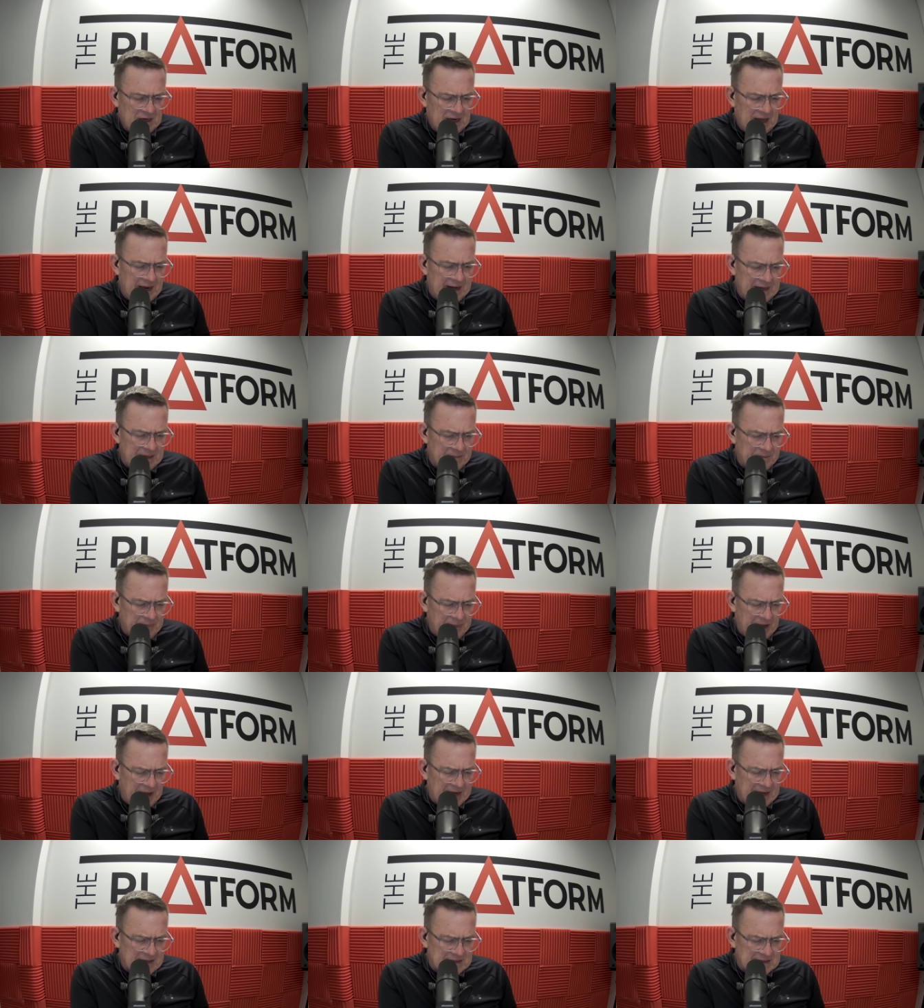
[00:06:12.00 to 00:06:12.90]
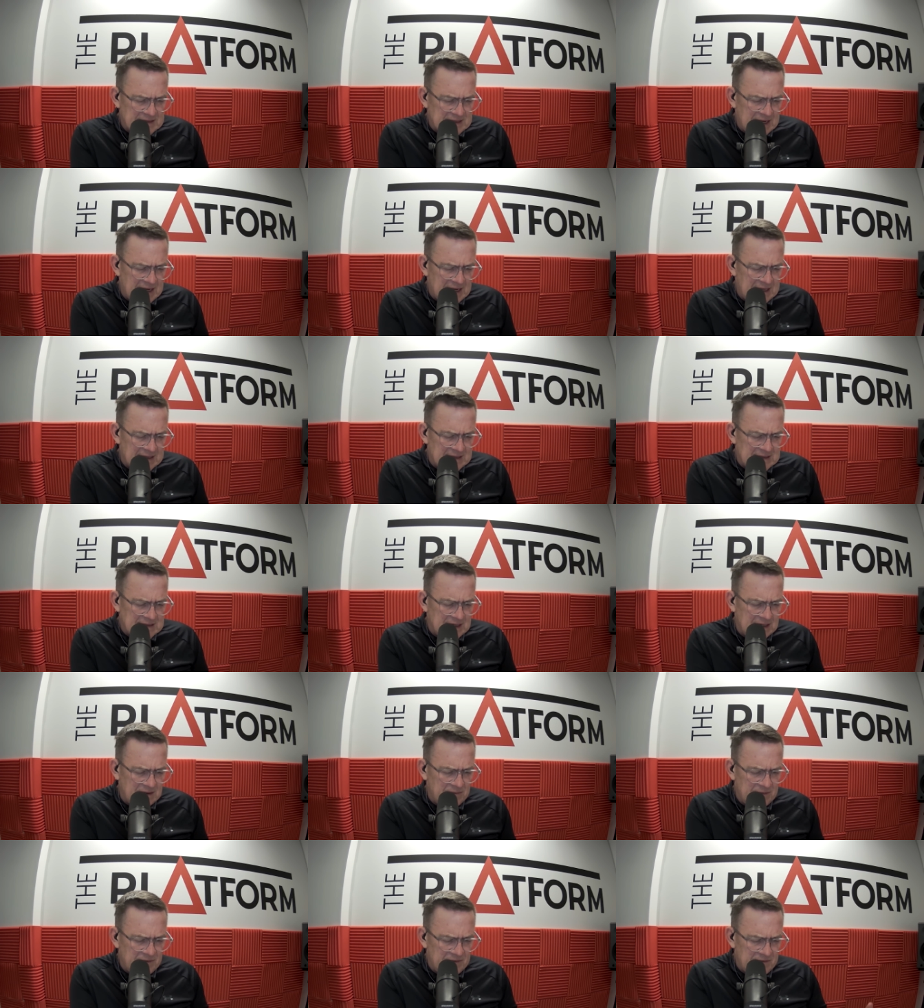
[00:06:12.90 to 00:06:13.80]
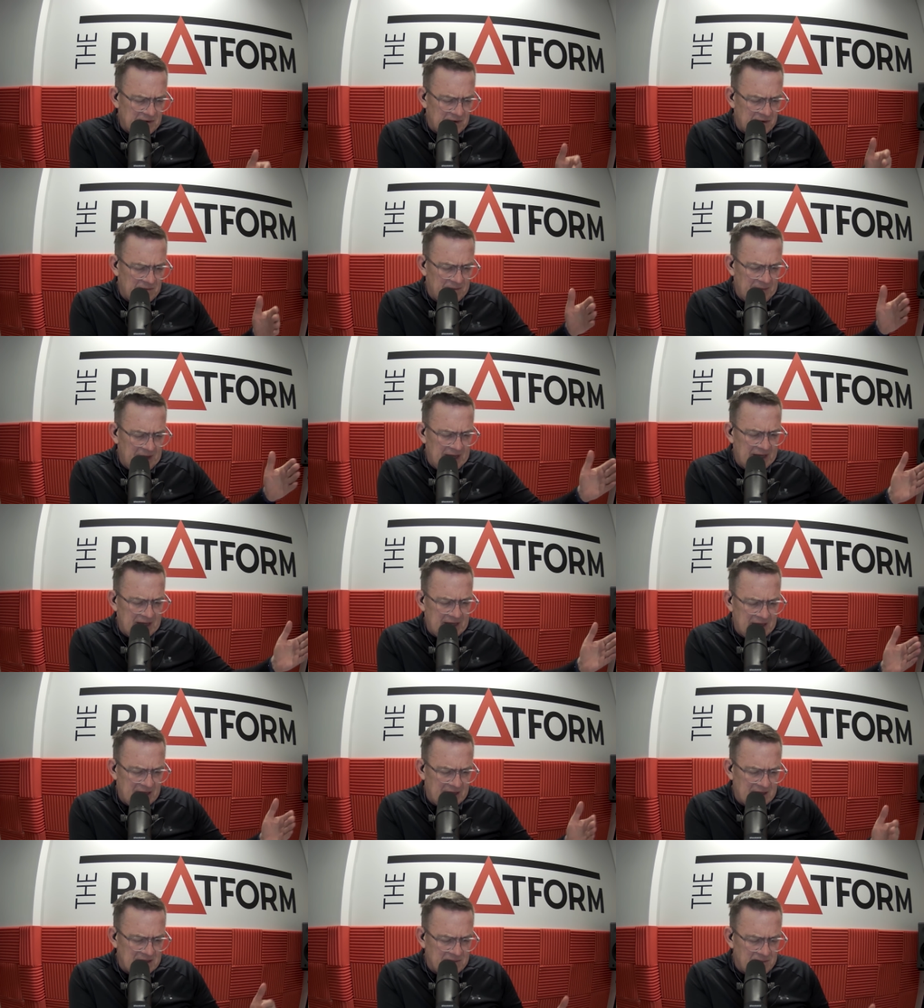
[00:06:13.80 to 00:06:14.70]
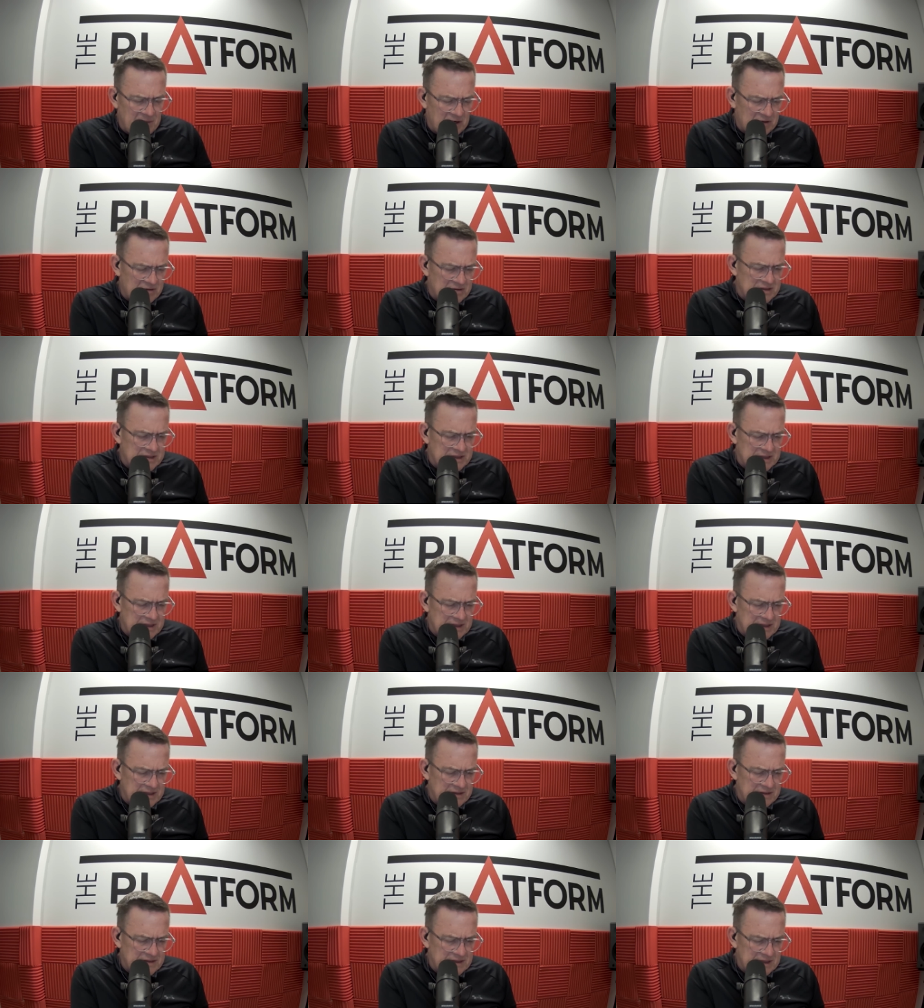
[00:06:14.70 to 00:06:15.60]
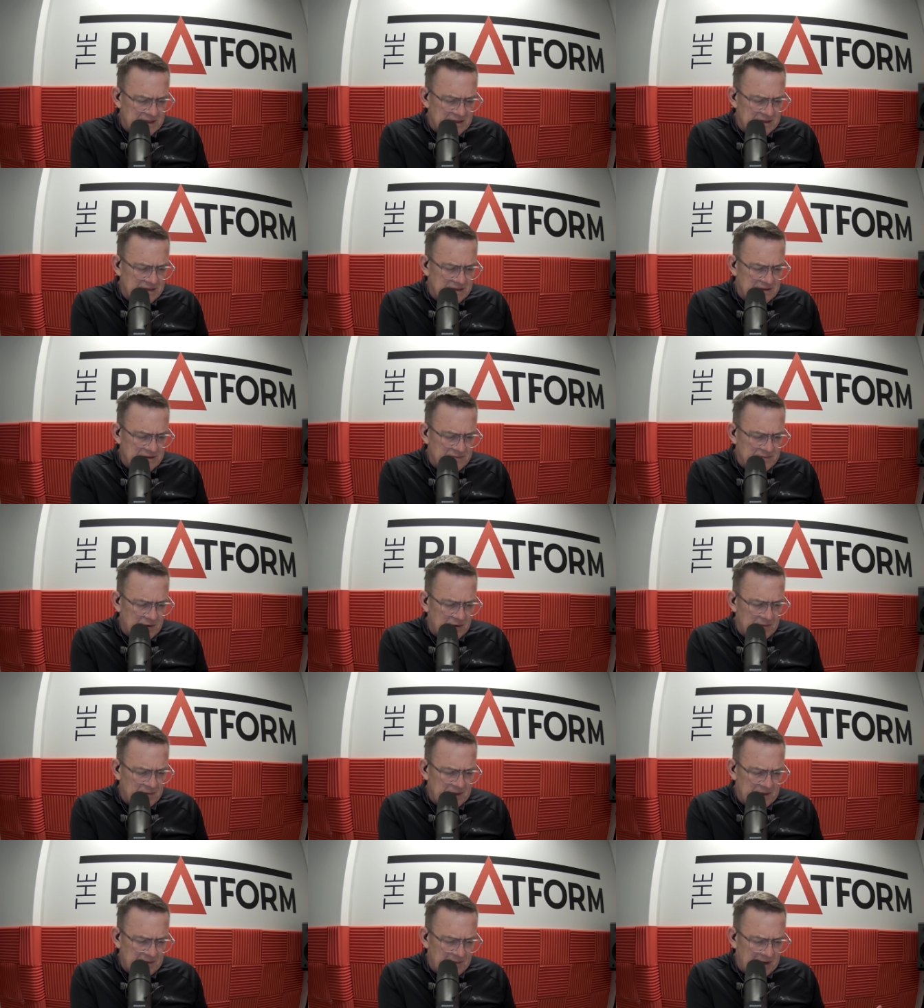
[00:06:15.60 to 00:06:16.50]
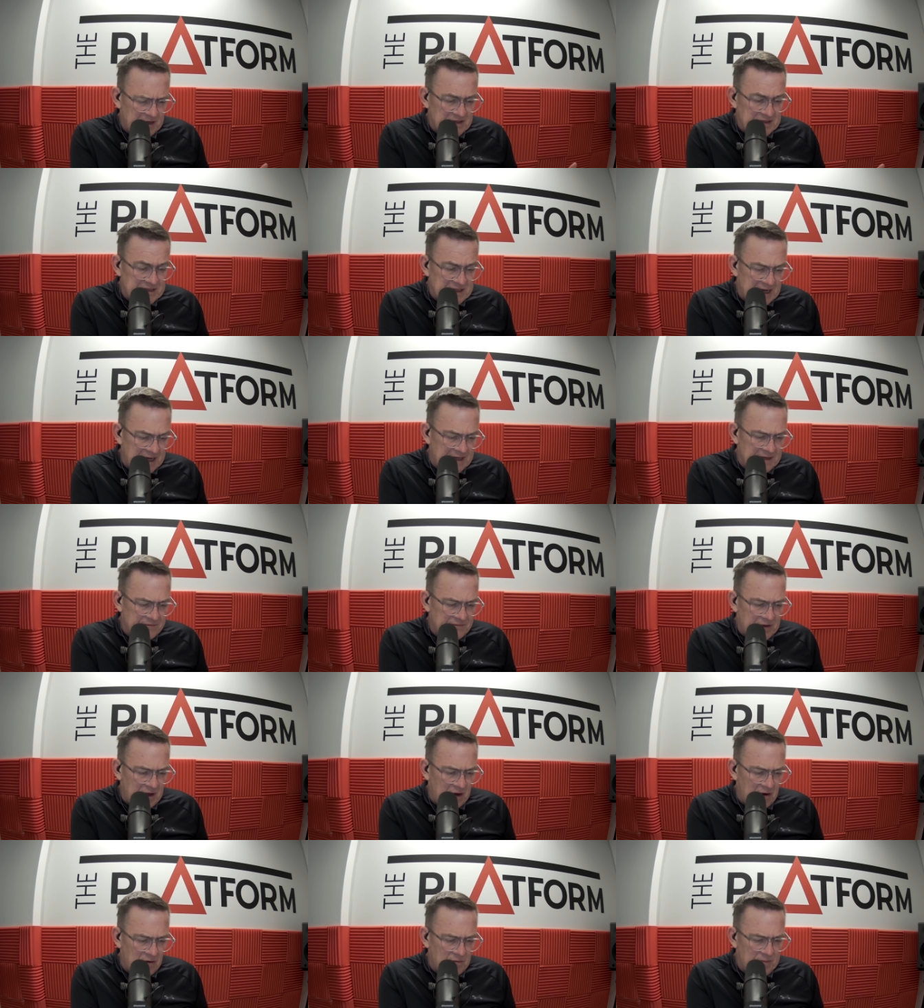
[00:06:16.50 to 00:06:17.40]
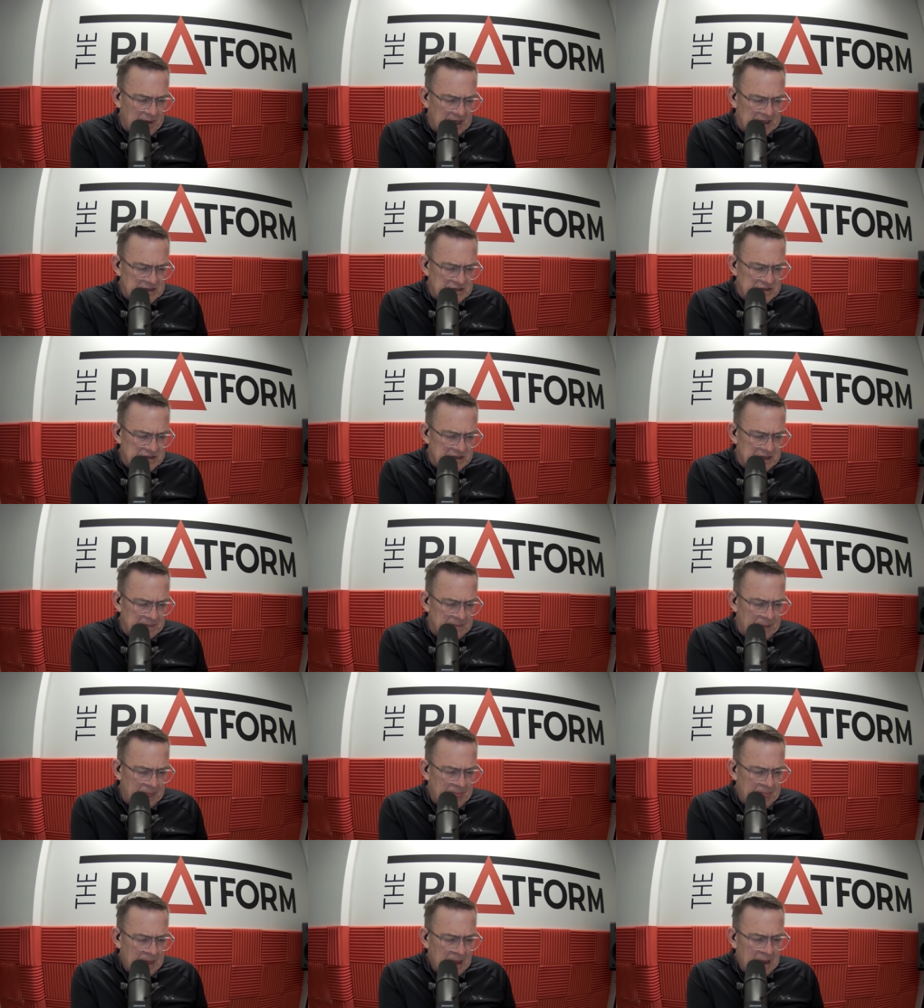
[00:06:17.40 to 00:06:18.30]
Leighton Baker starts up. We've got Matt King, Democracy New Zealand. He's probably the most sane of the whole bunch of them.